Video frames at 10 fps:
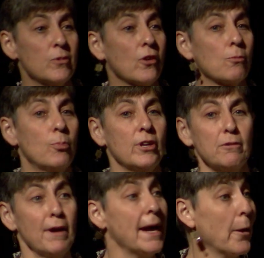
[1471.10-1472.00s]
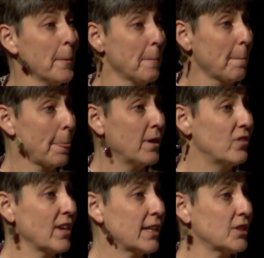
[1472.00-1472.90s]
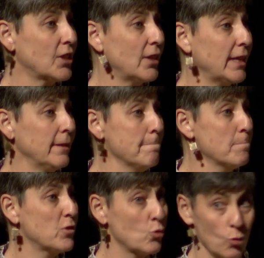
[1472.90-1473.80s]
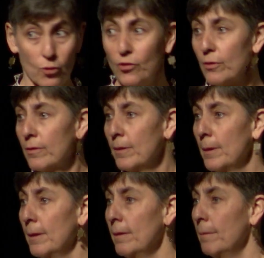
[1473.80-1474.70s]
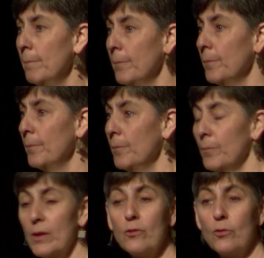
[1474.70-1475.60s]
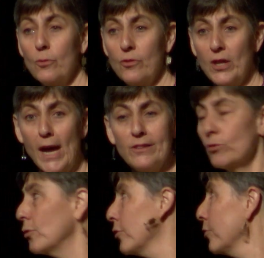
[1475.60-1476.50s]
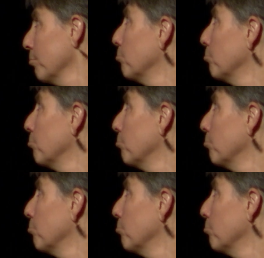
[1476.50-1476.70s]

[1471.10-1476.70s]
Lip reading: are pretty rare in secondary schools, middle schools and high schools.